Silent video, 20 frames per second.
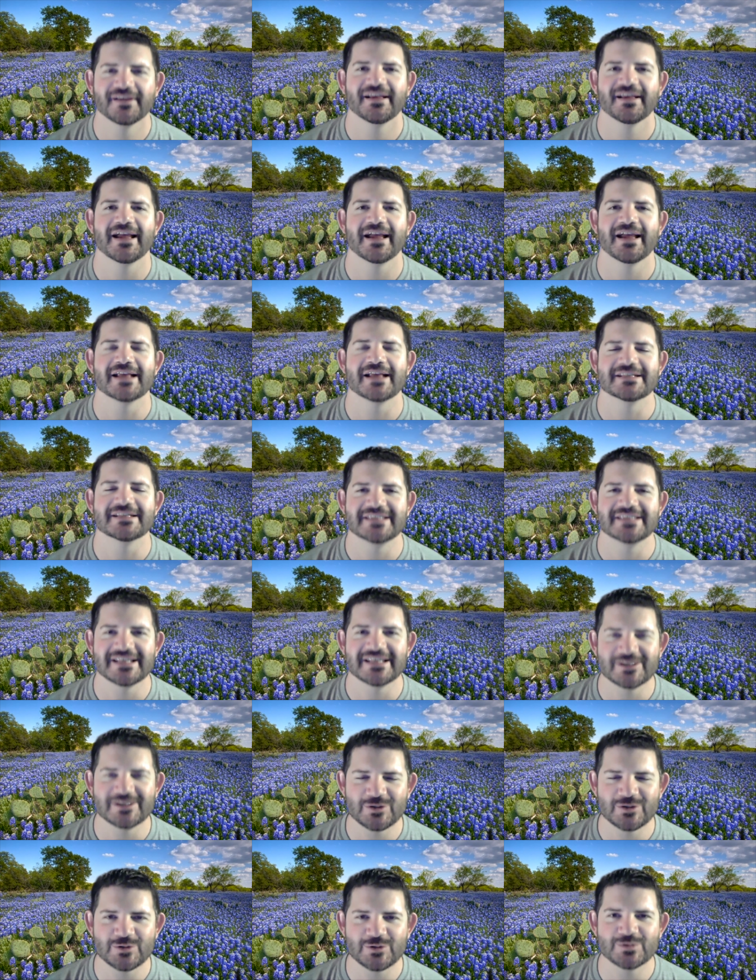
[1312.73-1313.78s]
and
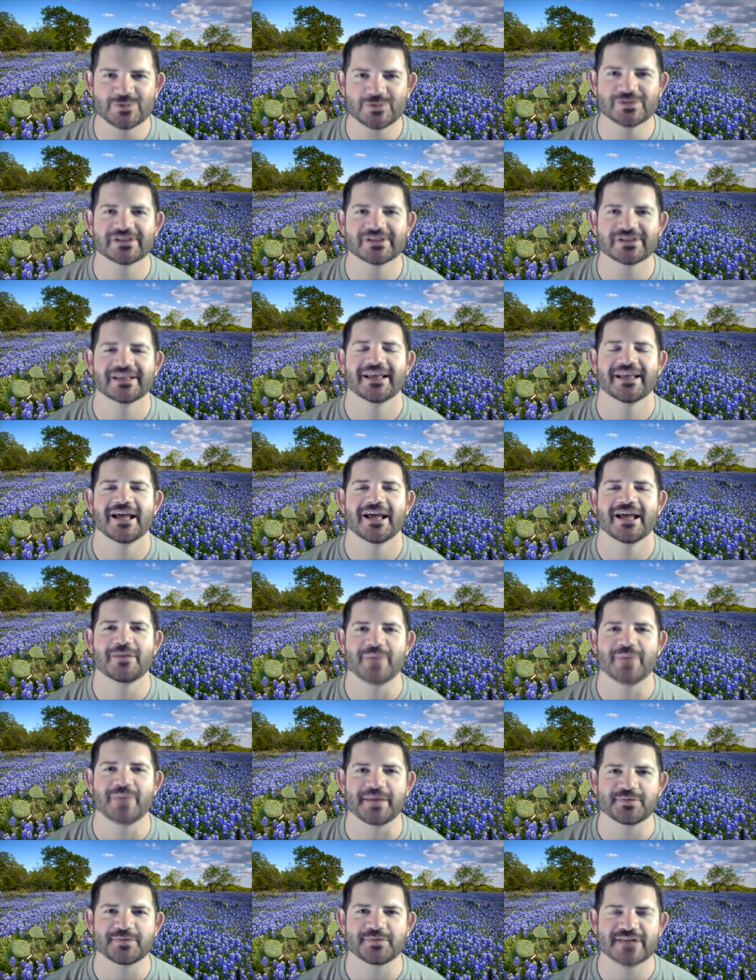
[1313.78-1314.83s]
tissues and
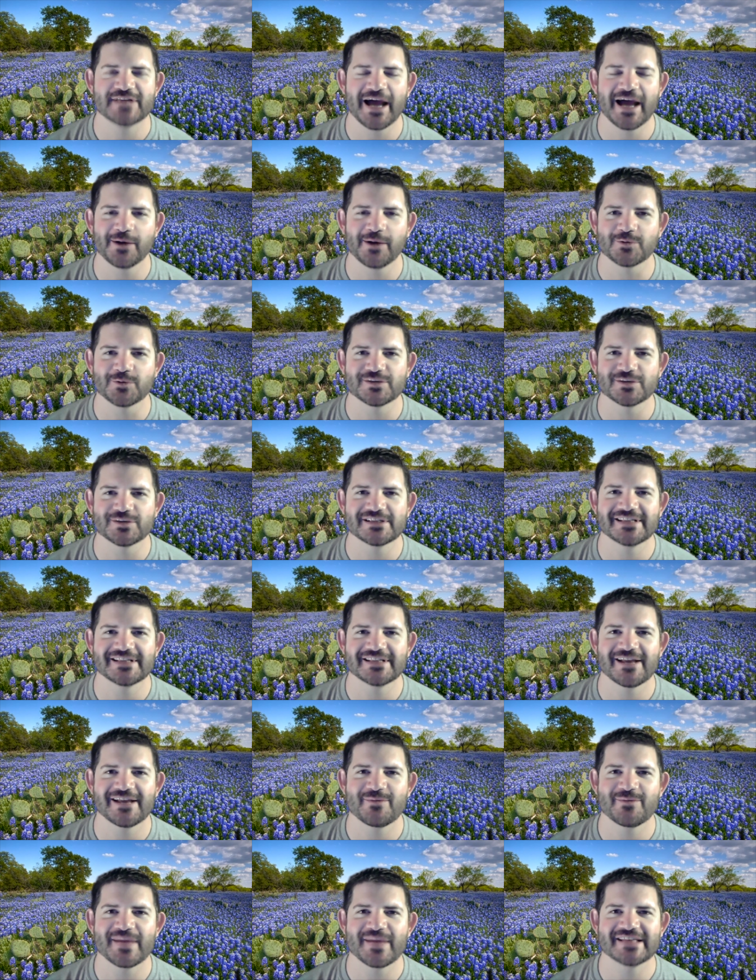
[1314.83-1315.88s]
paper towels. Isn't
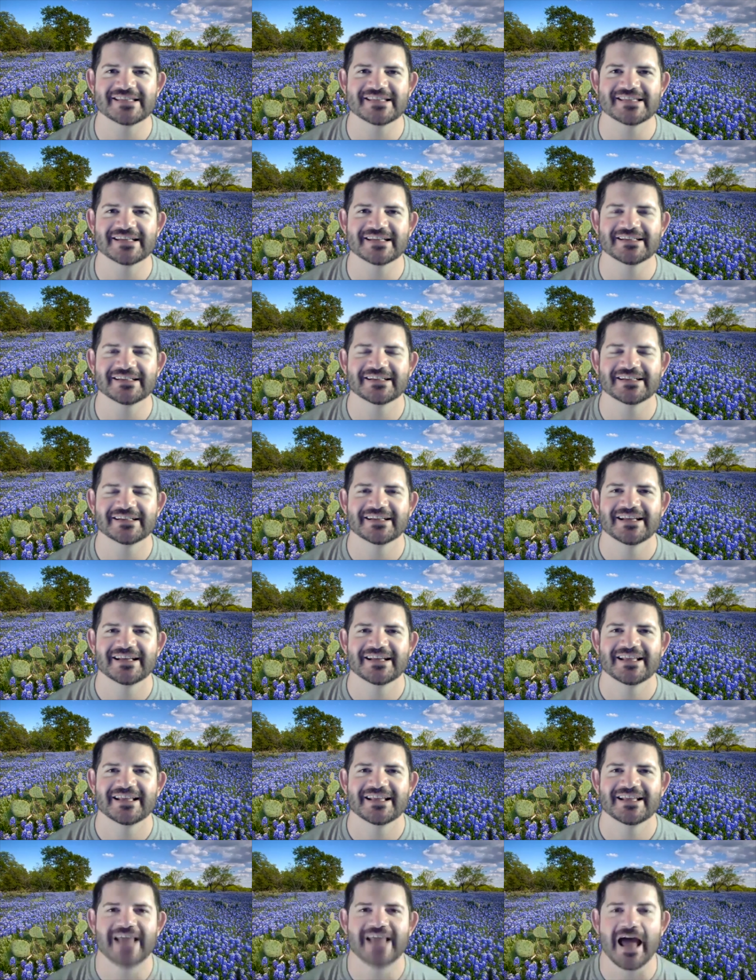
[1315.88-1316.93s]
that amazing?
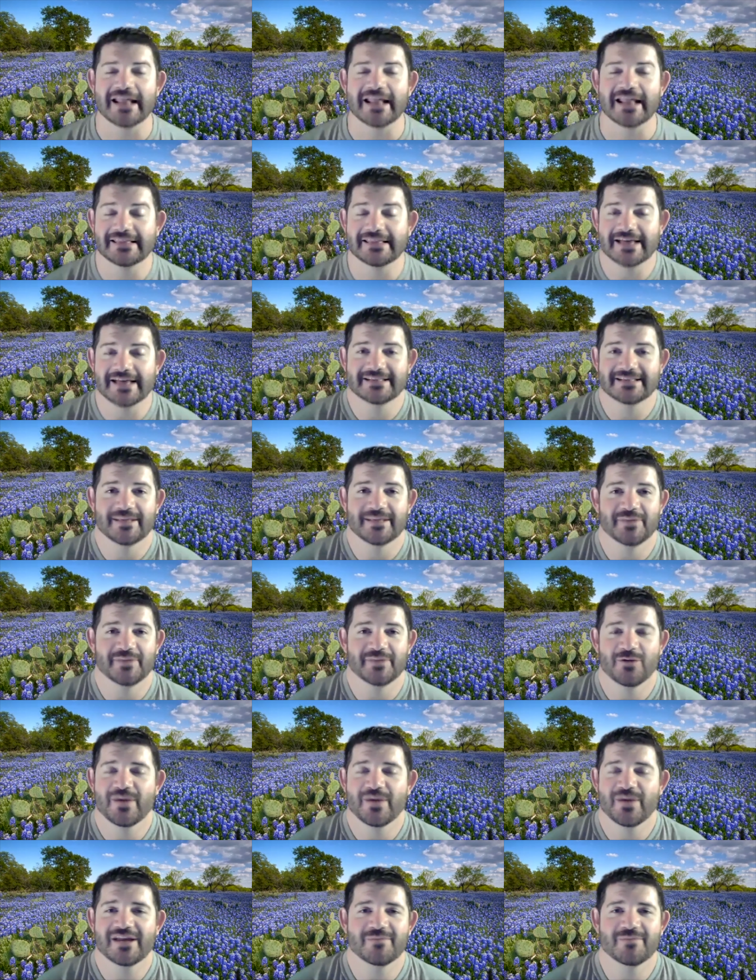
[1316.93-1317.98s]
That, that's something
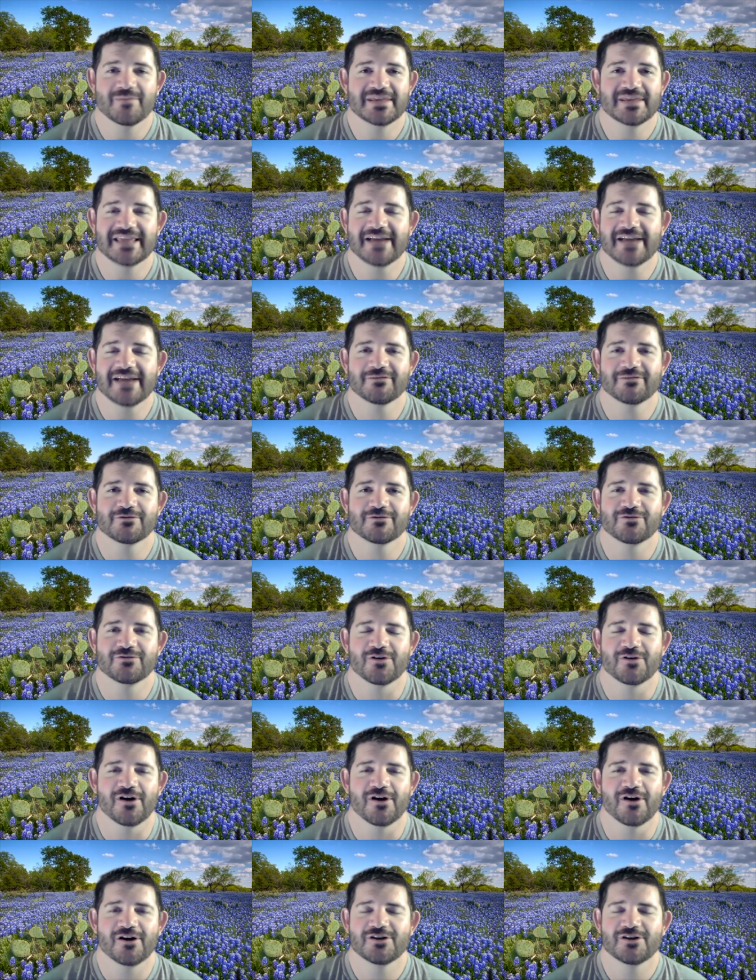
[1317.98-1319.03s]
we can be thankful
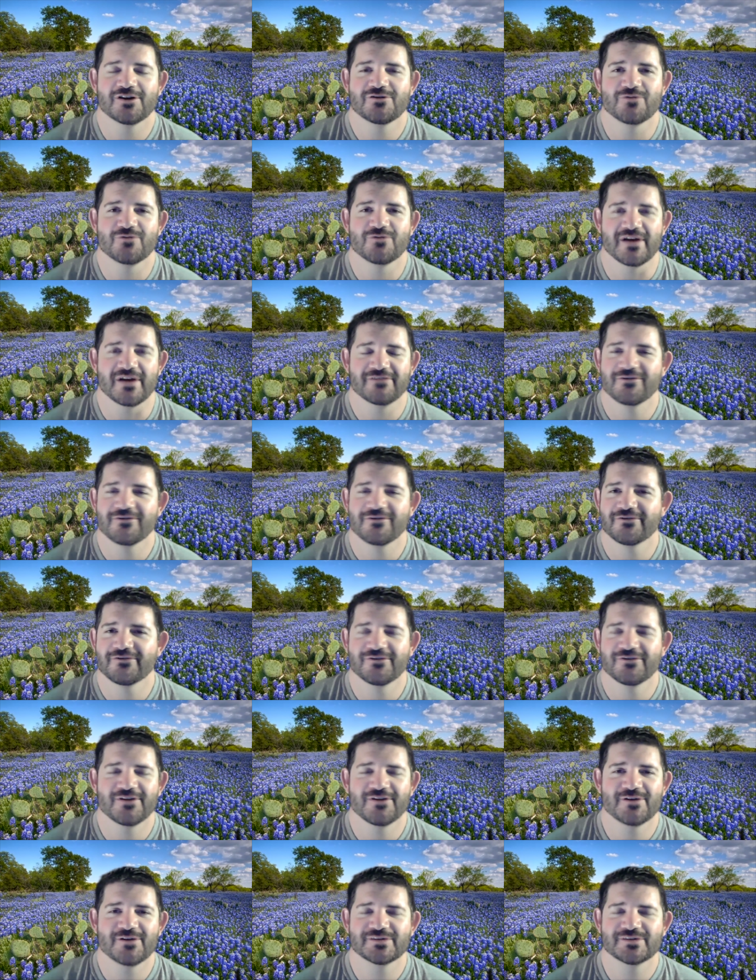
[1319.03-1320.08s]
for. Aren't you grateful
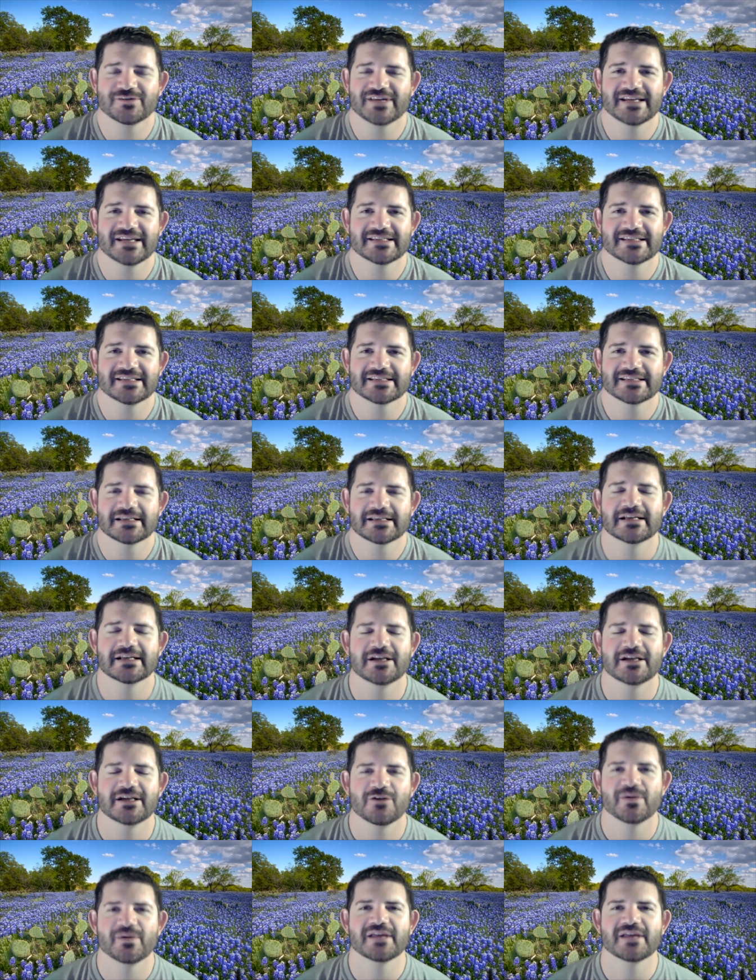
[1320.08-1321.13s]
for those things?
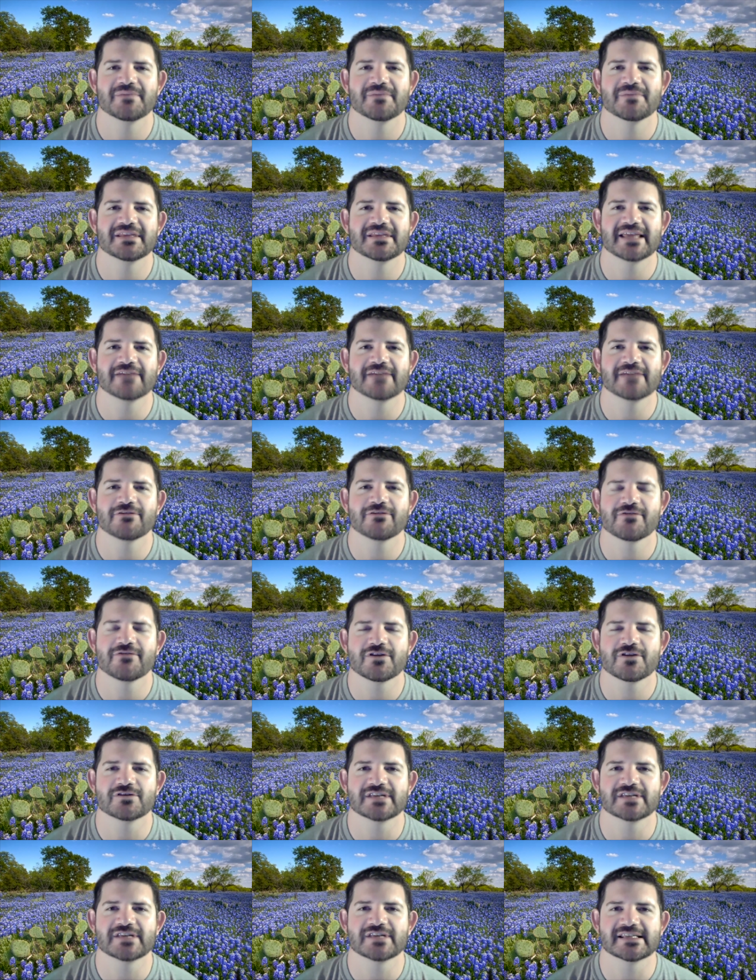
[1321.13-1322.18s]
We can be thankful for
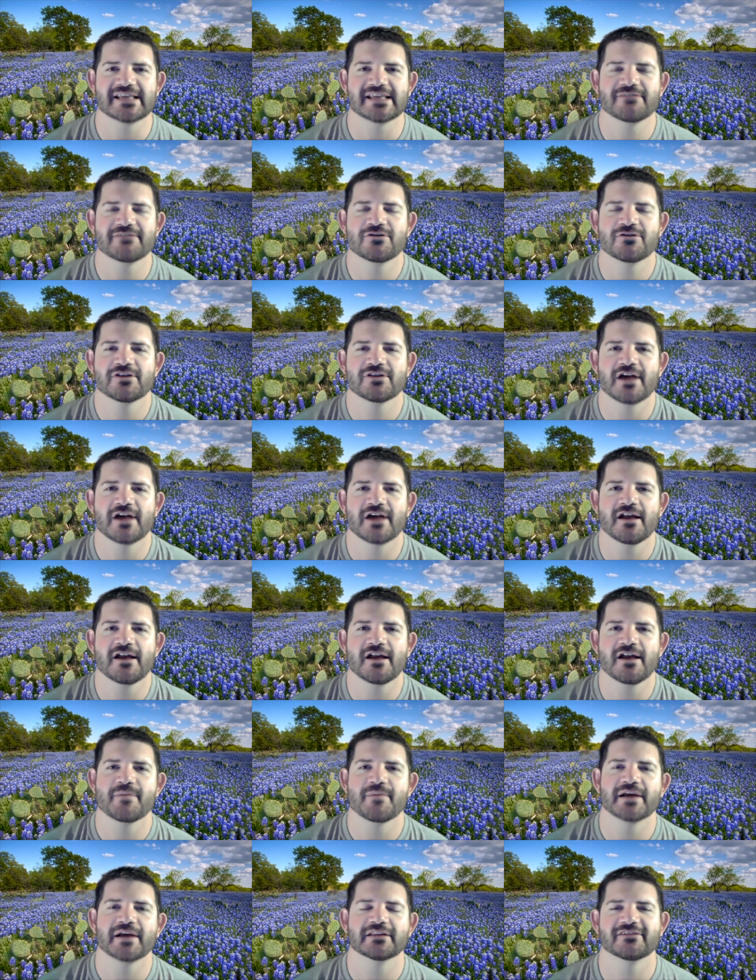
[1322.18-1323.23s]
those things. Have you thought
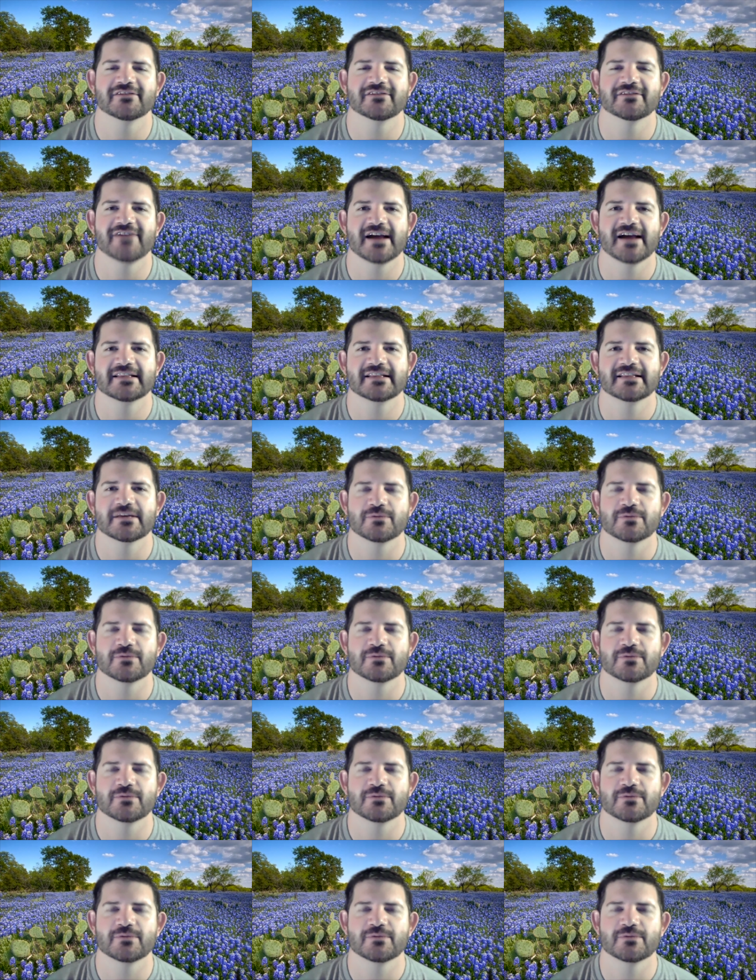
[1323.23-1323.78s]
about the fact that